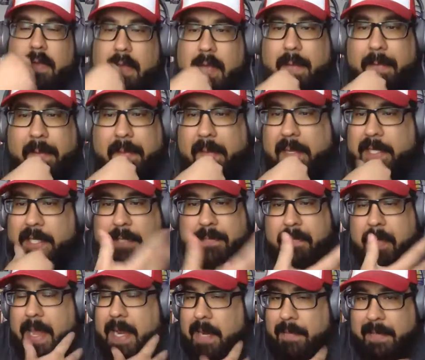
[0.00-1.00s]
I think they just
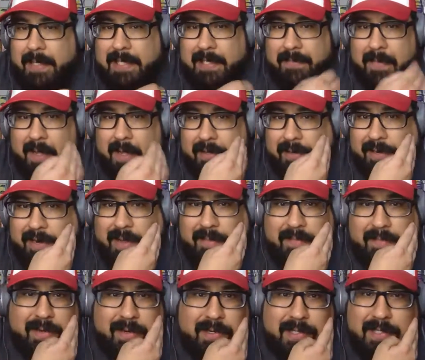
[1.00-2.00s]
made them in smaller
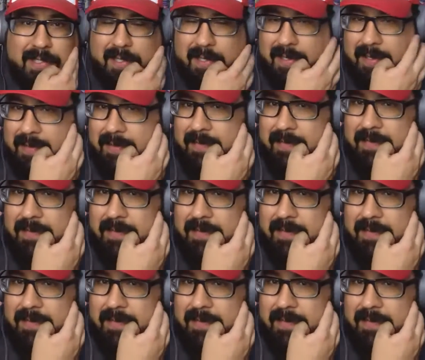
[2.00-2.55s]
numbers, you know?